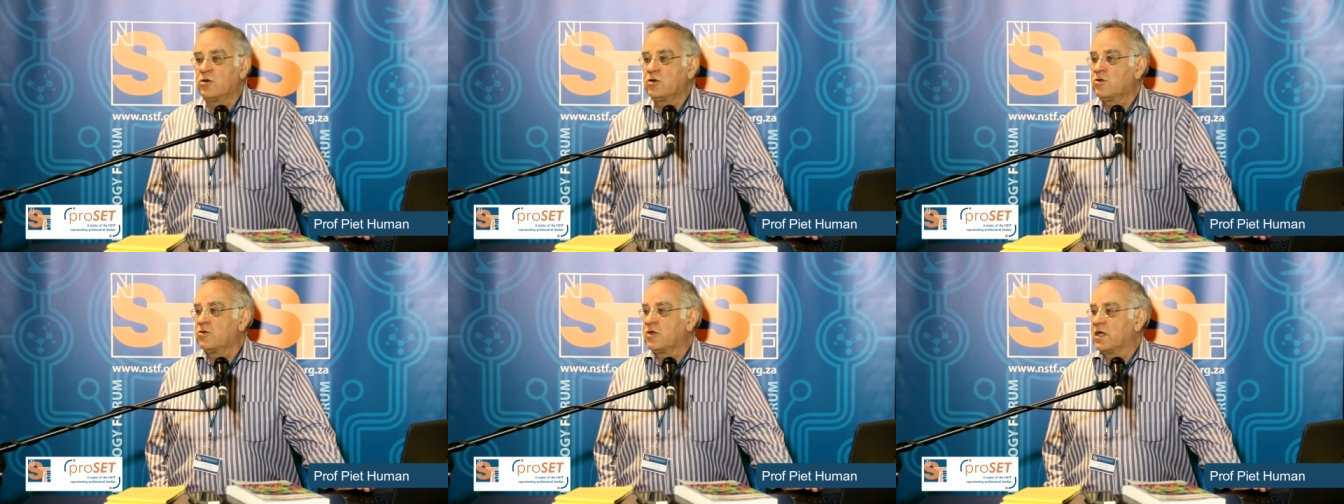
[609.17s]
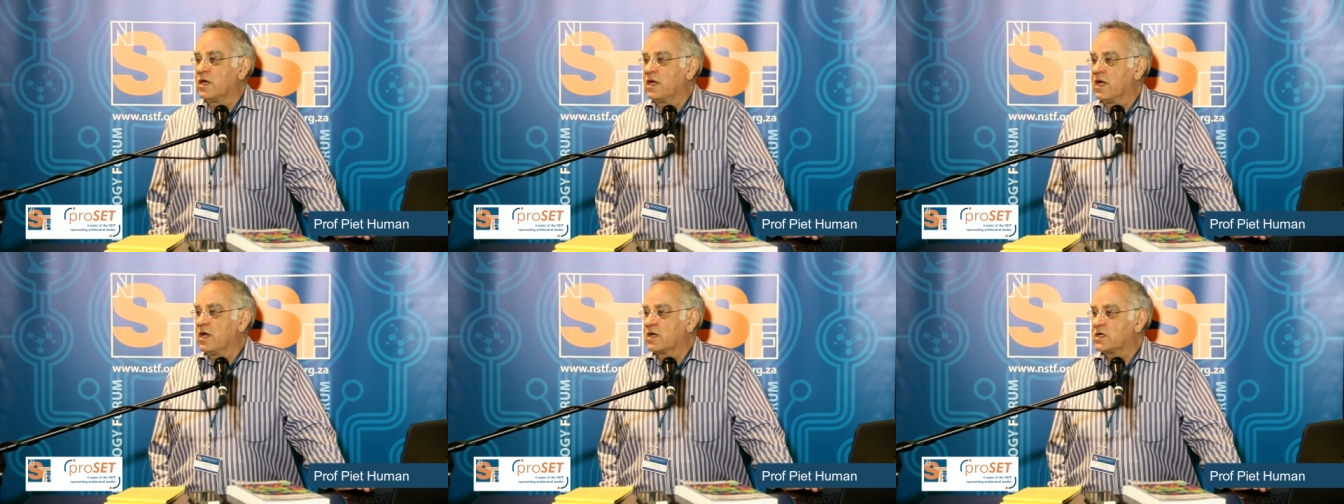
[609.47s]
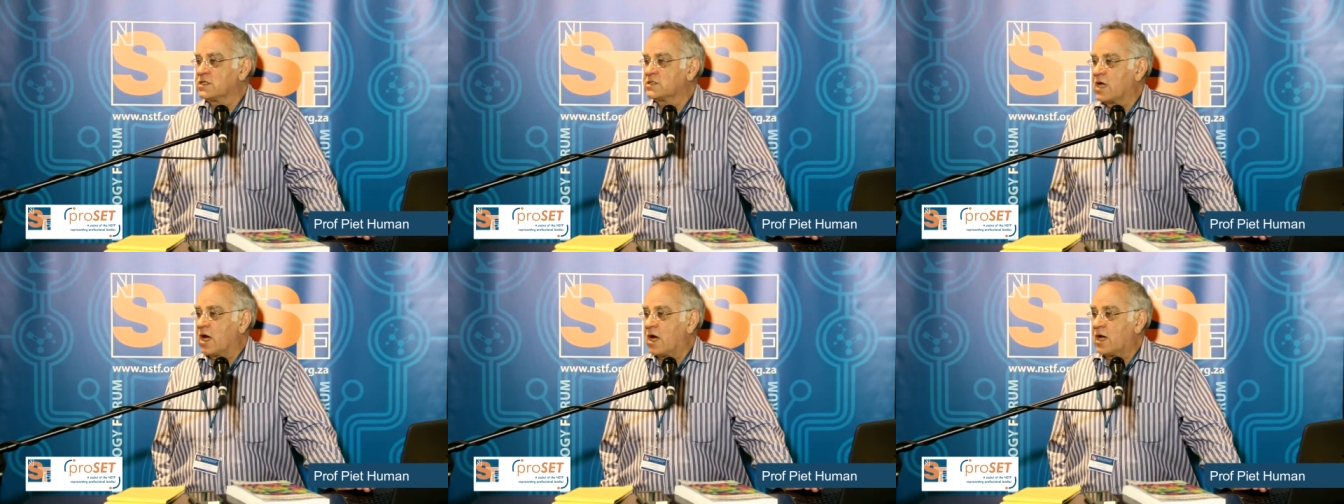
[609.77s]
to the
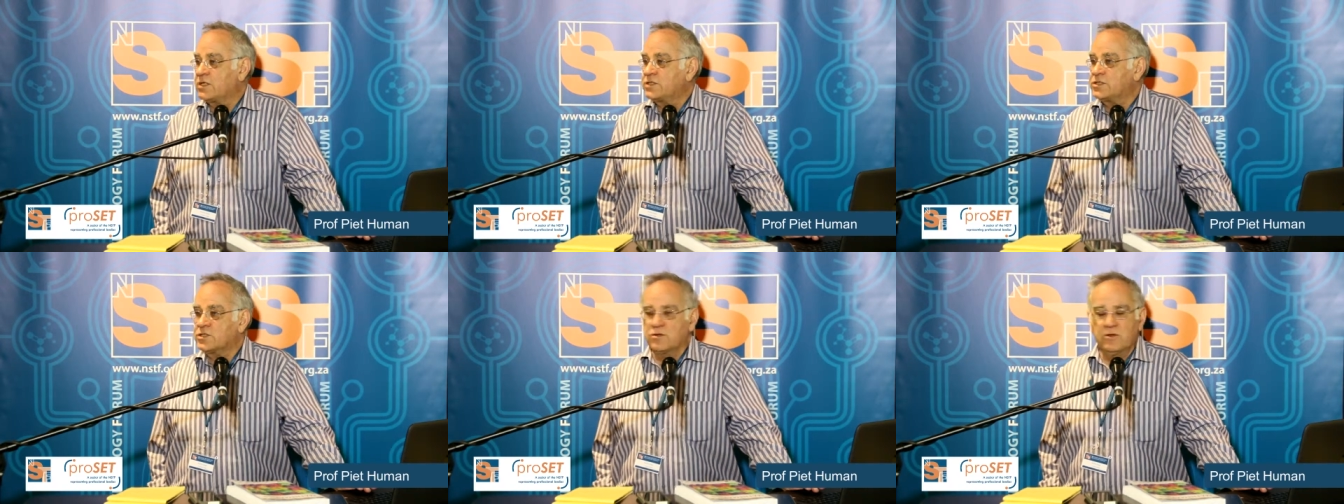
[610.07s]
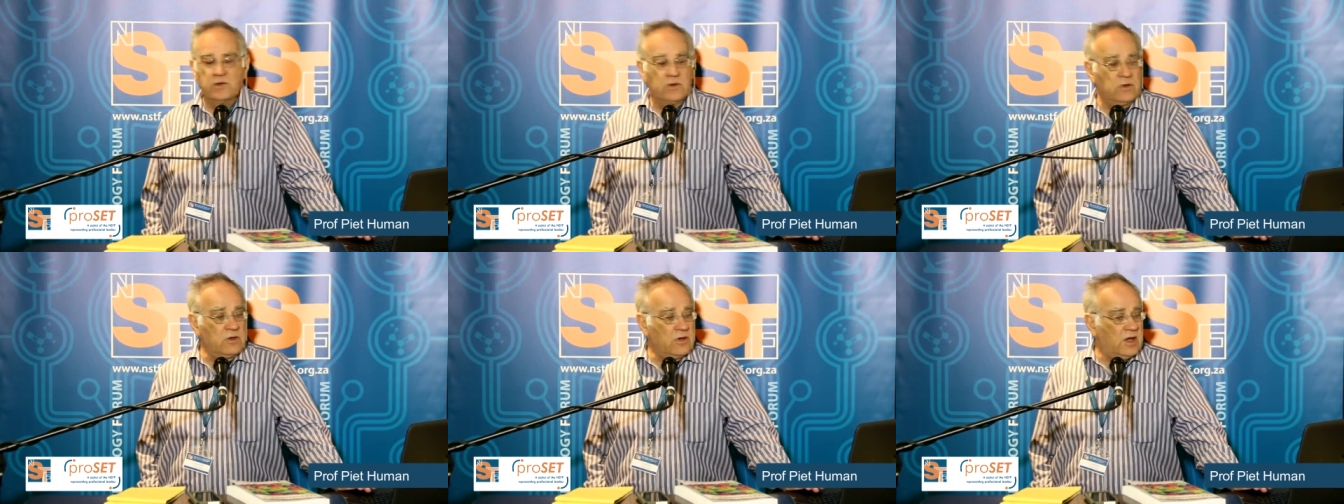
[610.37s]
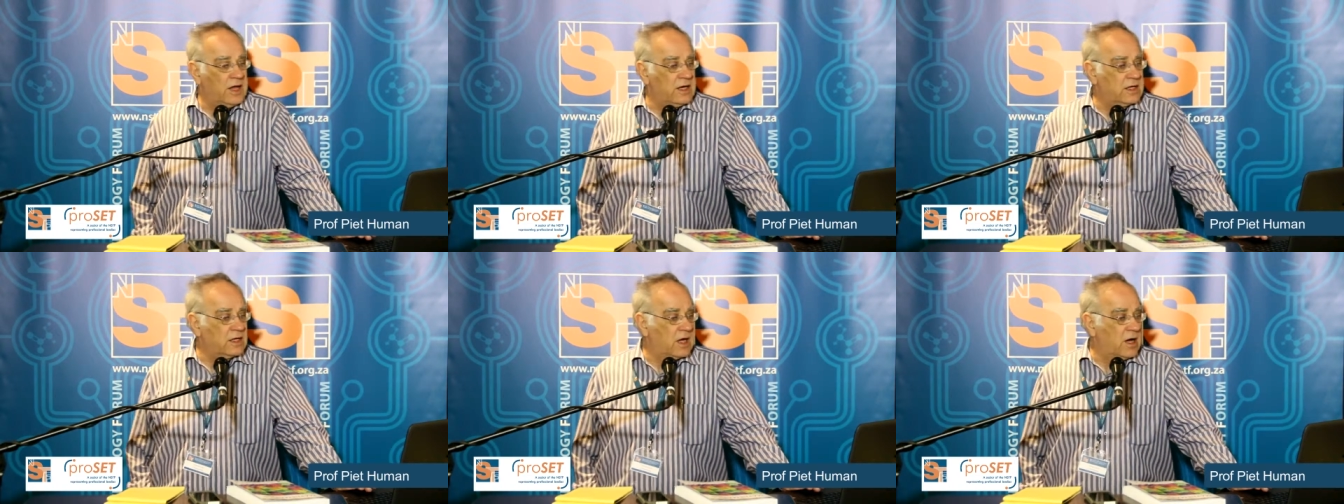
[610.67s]
nearest high school
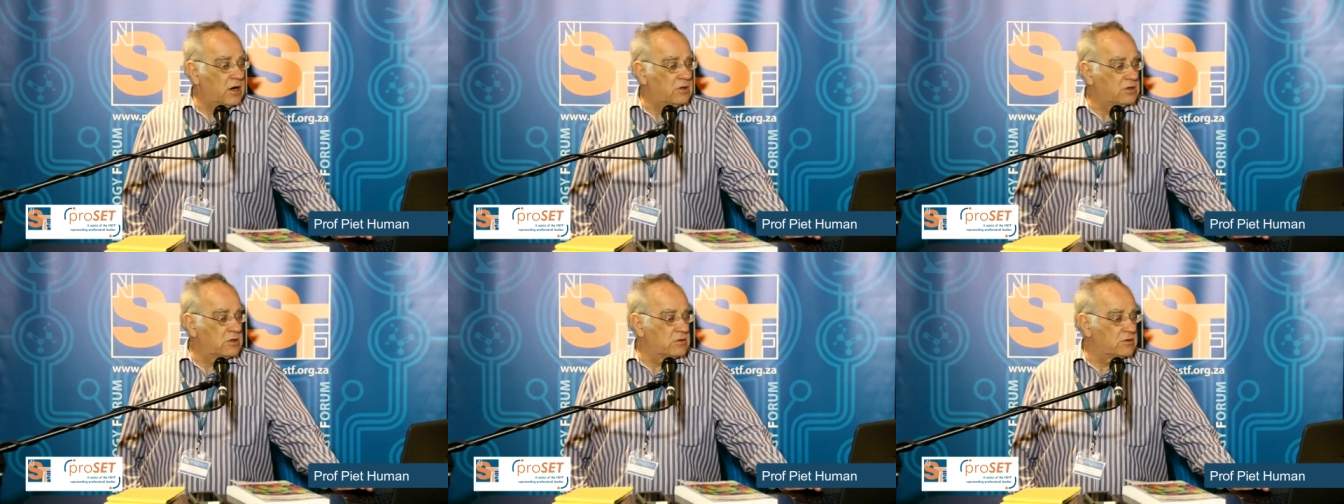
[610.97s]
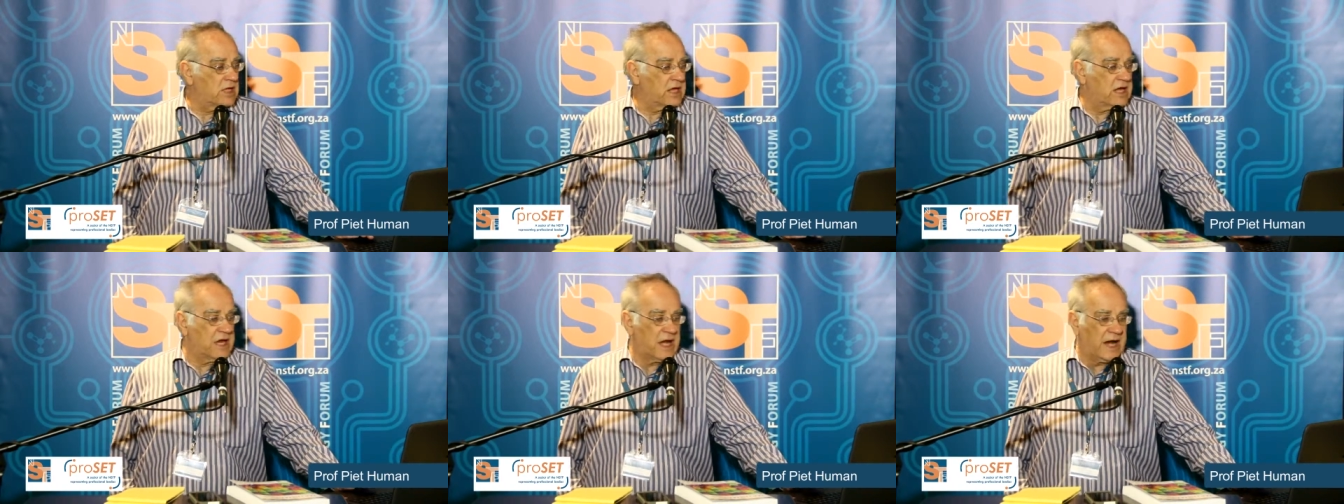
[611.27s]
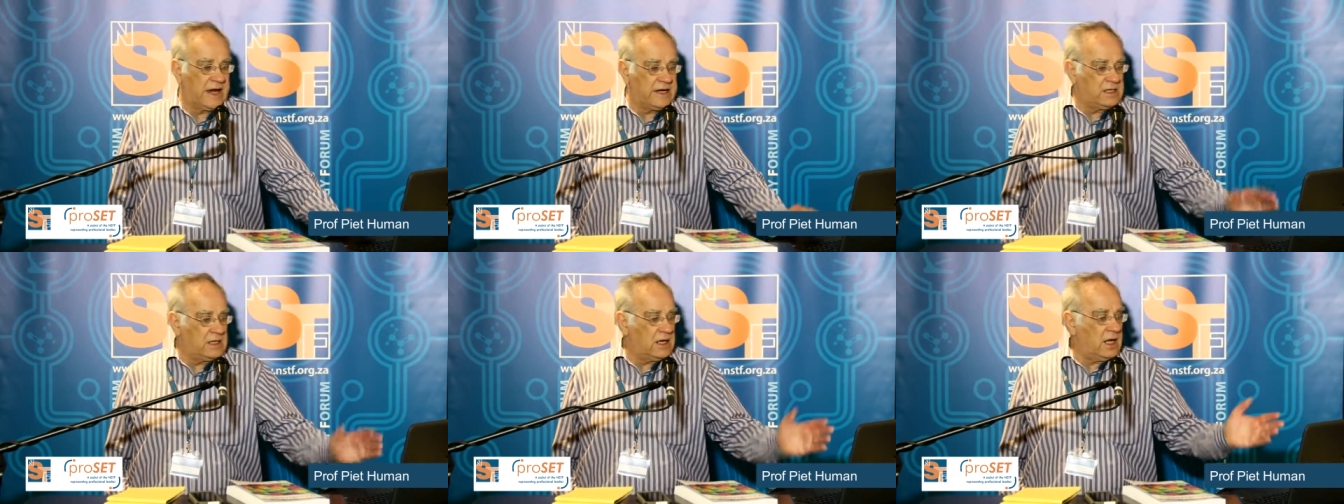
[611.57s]
and go to the
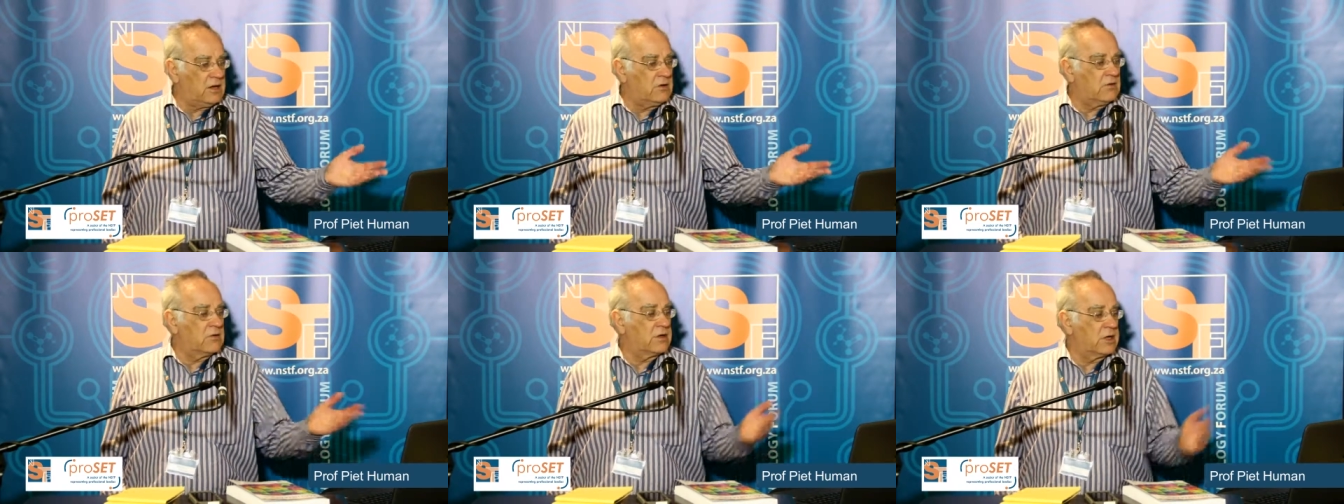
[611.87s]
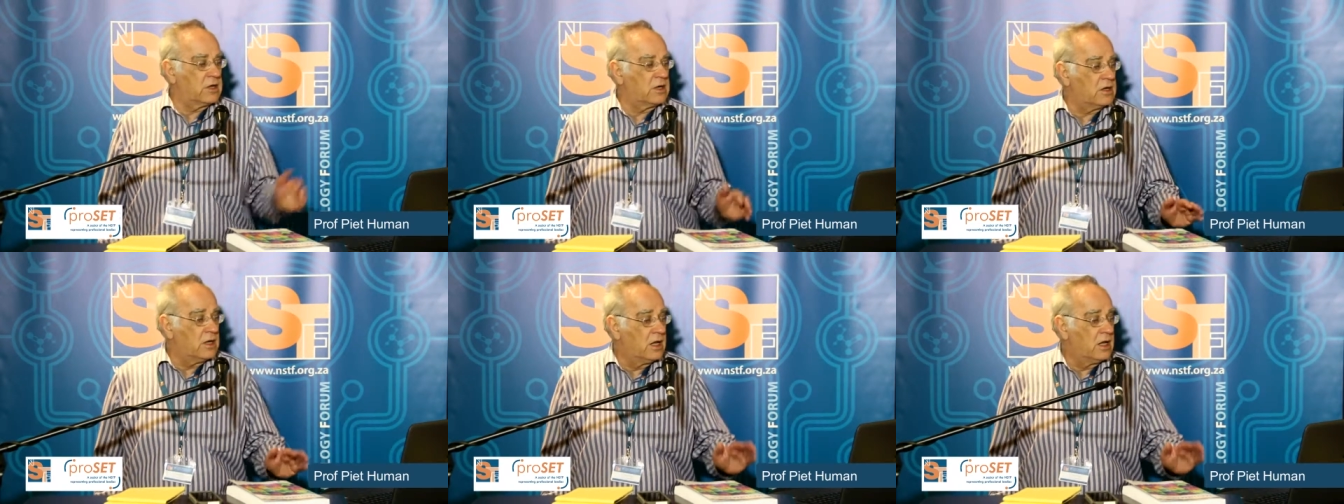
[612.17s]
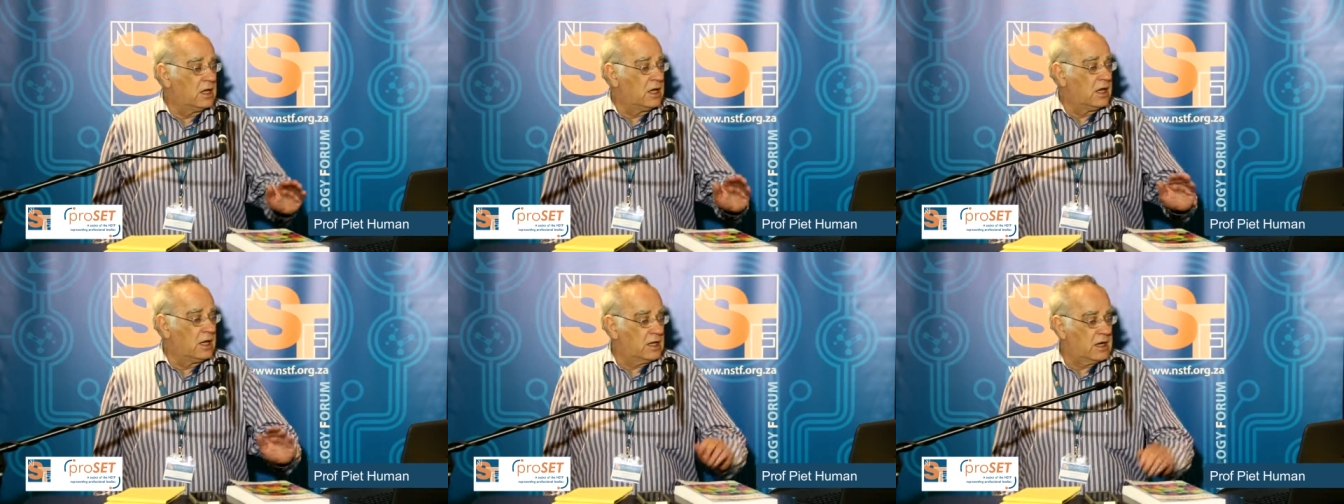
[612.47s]
grade 10 or the
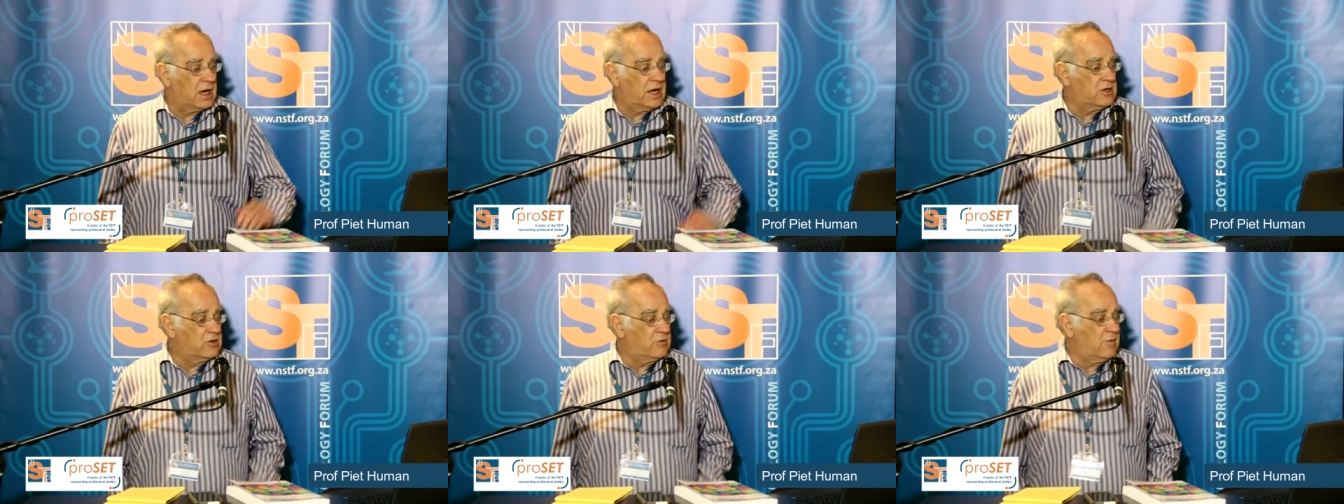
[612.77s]
grade